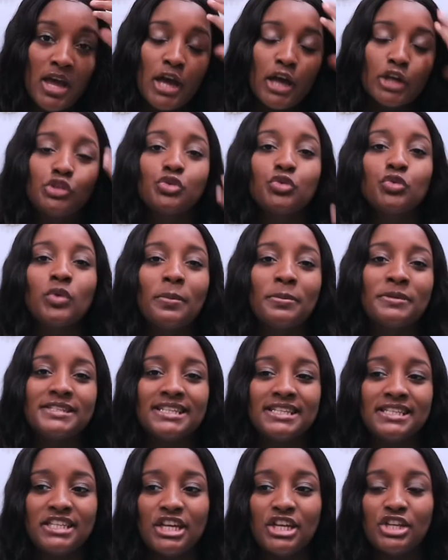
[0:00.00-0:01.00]
a true
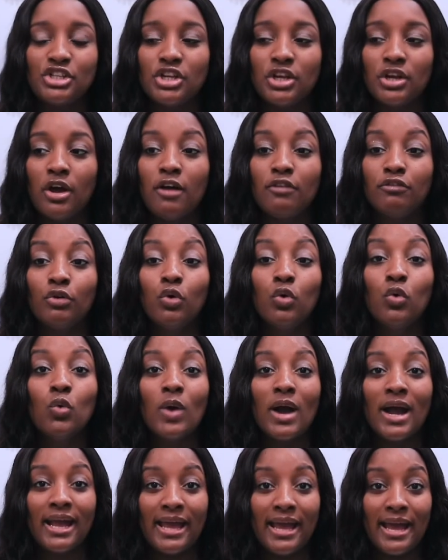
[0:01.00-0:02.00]
representation of who
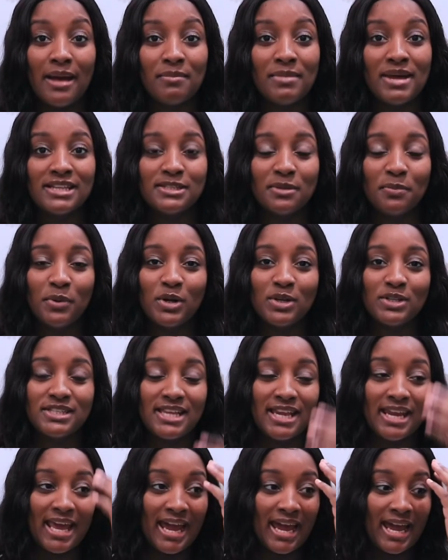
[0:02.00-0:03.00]
I am as a
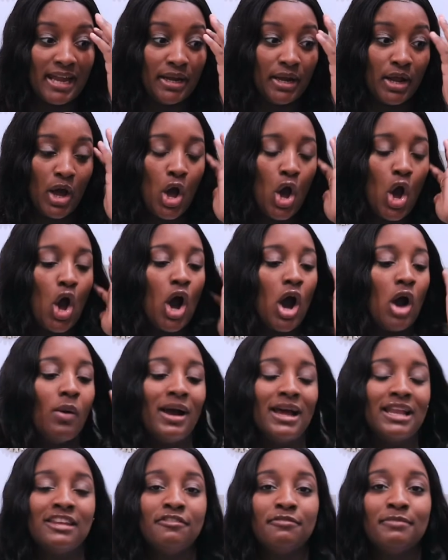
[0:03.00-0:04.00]
person and how
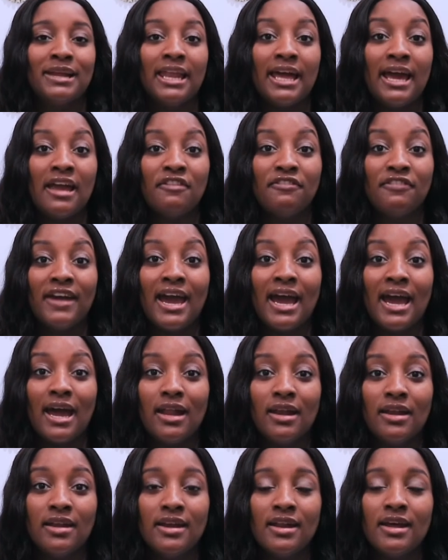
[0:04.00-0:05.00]
I live my life.
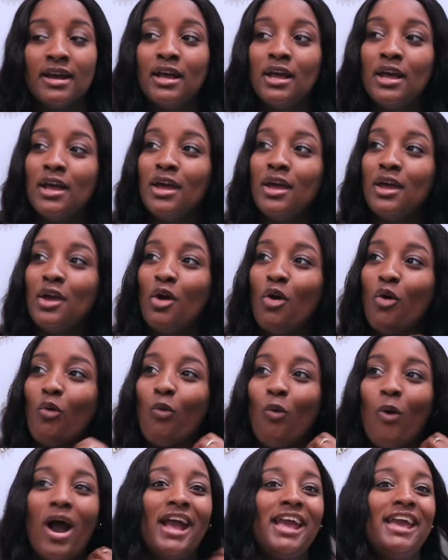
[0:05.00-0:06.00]
And
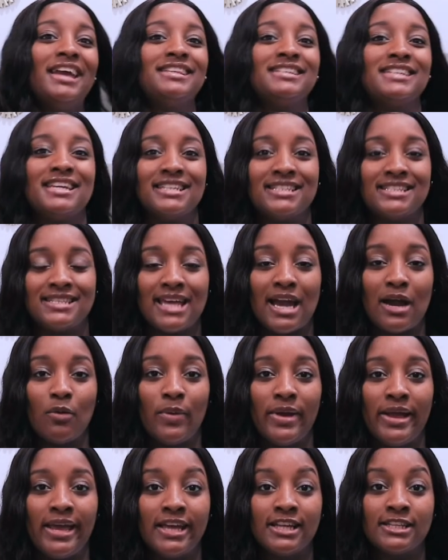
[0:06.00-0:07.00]
why it is that
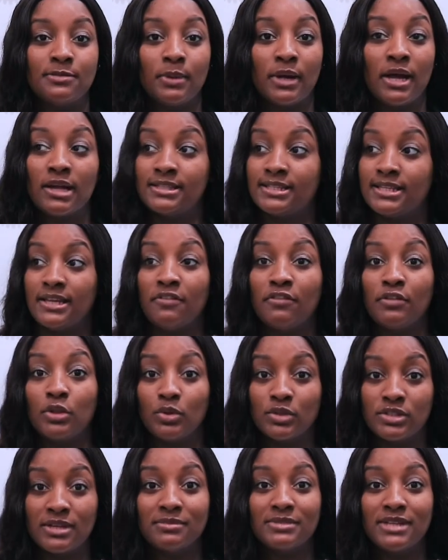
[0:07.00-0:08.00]
way is because, even though
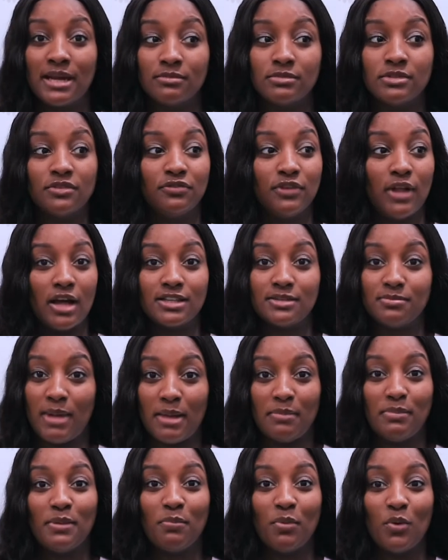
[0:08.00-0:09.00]
sometimes the vlogs
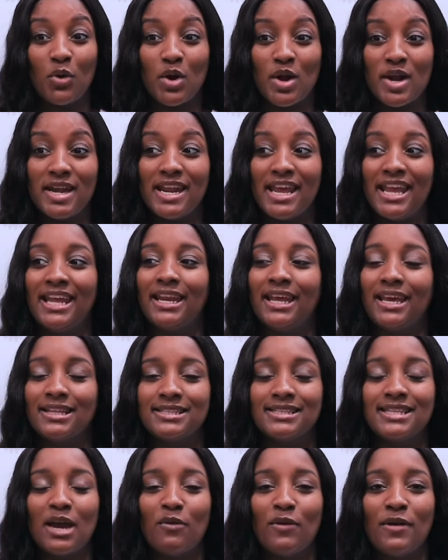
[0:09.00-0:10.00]
might be boring, it is
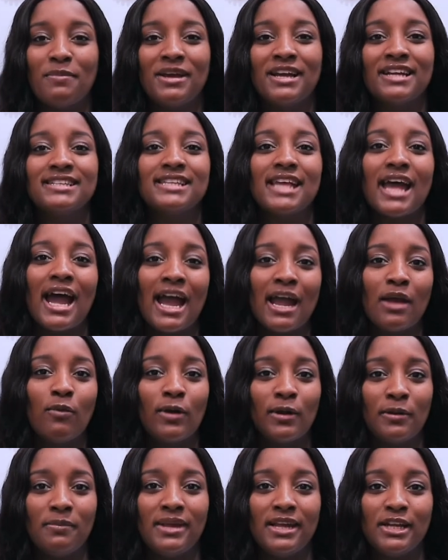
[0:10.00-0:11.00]
that way because I
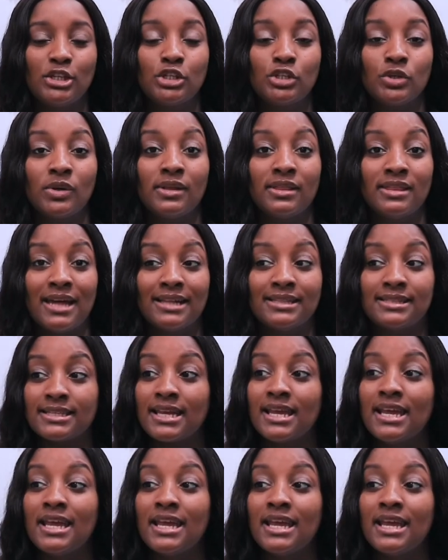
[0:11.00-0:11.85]
want to make sure that